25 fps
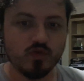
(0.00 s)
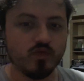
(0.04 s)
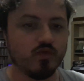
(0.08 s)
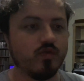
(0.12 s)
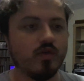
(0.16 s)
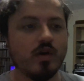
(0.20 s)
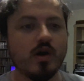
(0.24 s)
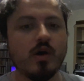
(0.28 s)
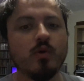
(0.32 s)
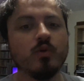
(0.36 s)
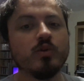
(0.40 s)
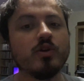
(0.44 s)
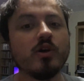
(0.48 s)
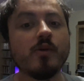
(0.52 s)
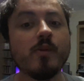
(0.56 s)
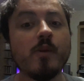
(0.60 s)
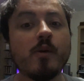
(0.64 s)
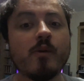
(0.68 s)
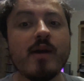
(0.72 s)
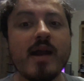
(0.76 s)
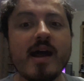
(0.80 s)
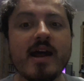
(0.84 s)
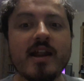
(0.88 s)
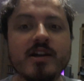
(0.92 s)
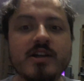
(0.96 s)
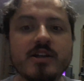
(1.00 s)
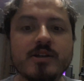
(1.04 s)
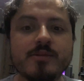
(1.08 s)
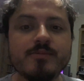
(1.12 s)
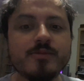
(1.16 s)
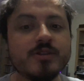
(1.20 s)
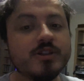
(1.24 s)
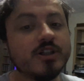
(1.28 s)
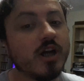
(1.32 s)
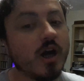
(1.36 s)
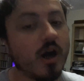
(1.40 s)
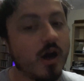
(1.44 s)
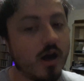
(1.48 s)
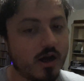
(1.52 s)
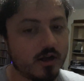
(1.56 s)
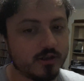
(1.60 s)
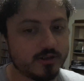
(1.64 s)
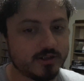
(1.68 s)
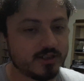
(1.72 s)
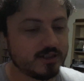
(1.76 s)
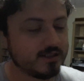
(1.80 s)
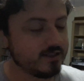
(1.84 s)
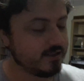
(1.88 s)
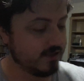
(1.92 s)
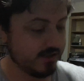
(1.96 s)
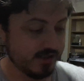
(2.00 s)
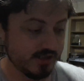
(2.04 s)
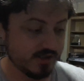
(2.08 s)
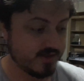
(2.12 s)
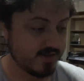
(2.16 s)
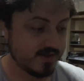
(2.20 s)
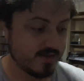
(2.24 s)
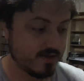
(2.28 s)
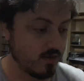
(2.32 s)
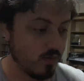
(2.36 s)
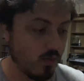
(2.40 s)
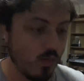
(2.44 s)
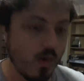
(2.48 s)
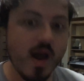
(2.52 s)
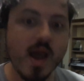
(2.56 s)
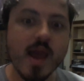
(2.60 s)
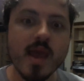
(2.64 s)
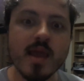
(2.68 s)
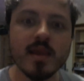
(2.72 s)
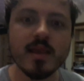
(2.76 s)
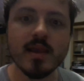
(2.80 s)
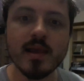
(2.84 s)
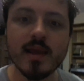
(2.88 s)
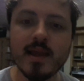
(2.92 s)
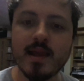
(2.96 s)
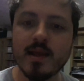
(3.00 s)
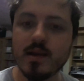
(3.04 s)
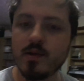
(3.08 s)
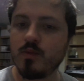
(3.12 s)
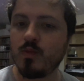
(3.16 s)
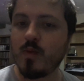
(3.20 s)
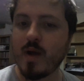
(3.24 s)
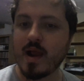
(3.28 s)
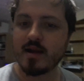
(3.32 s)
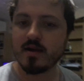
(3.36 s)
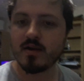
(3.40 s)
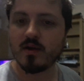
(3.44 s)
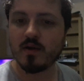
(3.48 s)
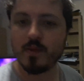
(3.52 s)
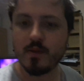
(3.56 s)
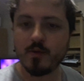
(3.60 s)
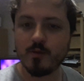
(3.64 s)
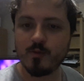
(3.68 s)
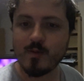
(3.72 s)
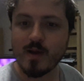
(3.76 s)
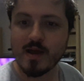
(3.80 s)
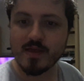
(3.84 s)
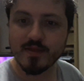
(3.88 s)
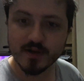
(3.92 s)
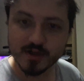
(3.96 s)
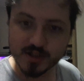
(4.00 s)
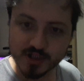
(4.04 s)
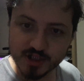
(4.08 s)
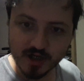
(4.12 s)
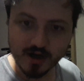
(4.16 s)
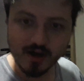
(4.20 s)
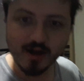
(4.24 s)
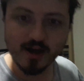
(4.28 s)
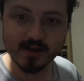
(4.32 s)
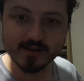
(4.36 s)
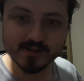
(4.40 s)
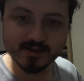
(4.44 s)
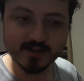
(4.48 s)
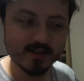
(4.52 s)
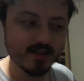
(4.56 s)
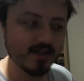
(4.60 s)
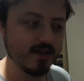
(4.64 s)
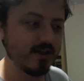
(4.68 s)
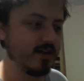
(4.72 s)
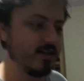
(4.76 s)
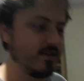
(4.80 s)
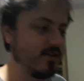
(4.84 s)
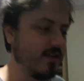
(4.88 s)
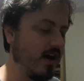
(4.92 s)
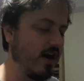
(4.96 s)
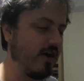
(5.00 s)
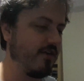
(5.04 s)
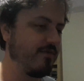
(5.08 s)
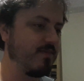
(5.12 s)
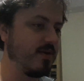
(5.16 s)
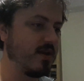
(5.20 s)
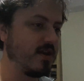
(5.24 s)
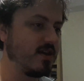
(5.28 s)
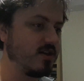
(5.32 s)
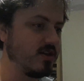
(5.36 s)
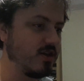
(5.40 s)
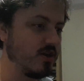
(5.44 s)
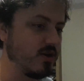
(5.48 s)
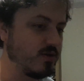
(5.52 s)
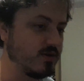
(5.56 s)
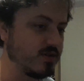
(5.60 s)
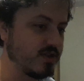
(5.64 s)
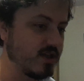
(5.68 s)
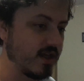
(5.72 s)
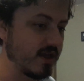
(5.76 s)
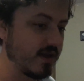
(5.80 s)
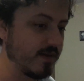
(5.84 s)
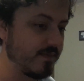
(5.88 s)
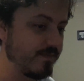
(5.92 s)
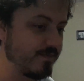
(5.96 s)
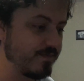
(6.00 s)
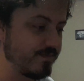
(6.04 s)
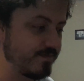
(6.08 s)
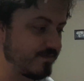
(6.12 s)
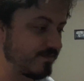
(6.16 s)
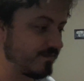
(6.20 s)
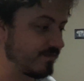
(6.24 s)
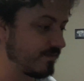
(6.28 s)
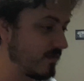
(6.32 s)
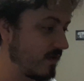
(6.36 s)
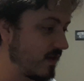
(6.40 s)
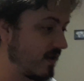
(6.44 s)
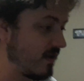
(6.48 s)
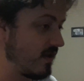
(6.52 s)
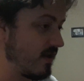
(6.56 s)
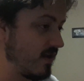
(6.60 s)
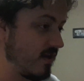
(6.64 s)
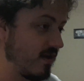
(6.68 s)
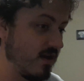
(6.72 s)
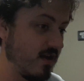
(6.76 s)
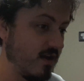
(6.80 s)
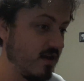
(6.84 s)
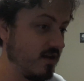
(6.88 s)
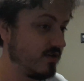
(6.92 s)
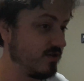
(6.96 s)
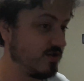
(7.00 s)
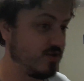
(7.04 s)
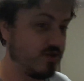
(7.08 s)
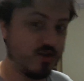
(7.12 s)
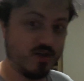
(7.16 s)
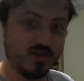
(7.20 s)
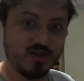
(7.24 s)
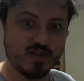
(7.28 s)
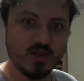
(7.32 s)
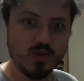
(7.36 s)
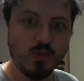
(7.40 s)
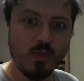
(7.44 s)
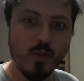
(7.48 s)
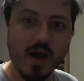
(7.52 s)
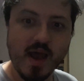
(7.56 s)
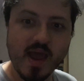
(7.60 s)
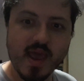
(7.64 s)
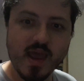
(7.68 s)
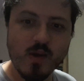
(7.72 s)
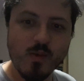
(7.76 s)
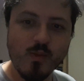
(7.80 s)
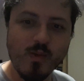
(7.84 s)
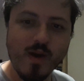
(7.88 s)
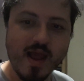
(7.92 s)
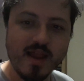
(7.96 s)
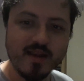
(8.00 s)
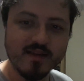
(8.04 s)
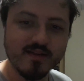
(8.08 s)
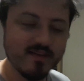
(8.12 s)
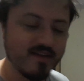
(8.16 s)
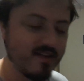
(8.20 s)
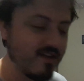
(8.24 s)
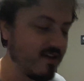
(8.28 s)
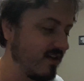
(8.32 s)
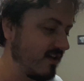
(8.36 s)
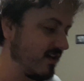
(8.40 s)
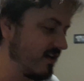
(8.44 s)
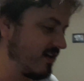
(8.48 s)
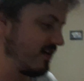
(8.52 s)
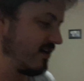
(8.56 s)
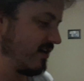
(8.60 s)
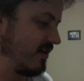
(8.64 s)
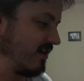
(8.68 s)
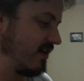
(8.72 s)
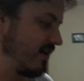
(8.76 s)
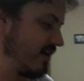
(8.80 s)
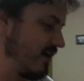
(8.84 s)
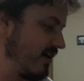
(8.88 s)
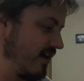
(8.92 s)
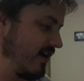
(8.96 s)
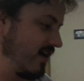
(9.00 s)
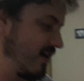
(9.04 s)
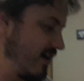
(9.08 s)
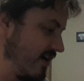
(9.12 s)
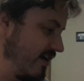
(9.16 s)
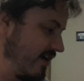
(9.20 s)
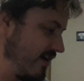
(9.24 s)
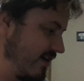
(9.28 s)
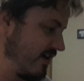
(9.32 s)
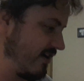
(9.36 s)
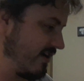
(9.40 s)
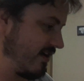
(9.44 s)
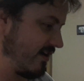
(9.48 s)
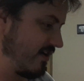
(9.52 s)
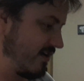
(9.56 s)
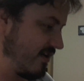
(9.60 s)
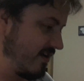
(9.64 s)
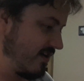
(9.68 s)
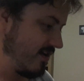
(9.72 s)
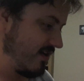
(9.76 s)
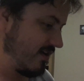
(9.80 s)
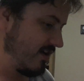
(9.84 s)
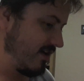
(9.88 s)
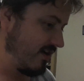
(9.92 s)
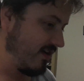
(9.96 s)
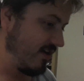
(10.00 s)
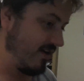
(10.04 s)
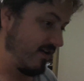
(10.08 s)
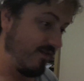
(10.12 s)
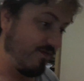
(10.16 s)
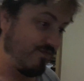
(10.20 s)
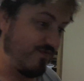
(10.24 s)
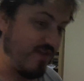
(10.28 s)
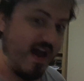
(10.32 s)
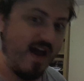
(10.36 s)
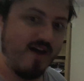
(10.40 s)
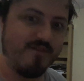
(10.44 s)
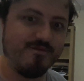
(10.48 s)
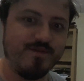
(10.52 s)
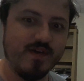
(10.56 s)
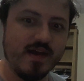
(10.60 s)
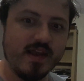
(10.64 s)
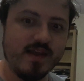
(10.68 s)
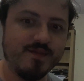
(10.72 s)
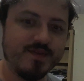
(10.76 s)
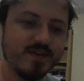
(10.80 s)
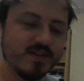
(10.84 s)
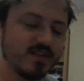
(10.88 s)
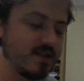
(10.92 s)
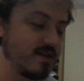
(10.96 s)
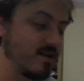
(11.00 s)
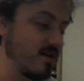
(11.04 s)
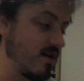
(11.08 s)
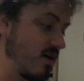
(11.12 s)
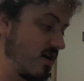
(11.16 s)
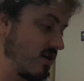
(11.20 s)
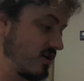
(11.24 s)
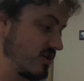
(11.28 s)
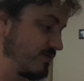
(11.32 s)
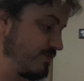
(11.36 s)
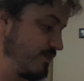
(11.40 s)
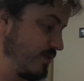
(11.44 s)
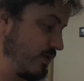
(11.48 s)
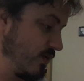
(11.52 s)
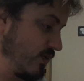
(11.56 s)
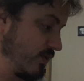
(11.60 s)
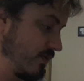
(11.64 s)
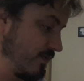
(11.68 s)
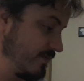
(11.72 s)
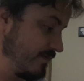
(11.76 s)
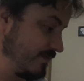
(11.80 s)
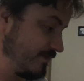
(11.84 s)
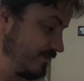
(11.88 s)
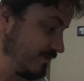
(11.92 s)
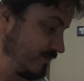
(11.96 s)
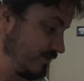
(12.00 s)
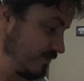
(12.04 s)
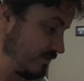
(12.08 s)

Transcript: Rolled on the random chart. It's the way it went on the weather chart that I've been using. It's just the way it went. That favours the Darkspawn.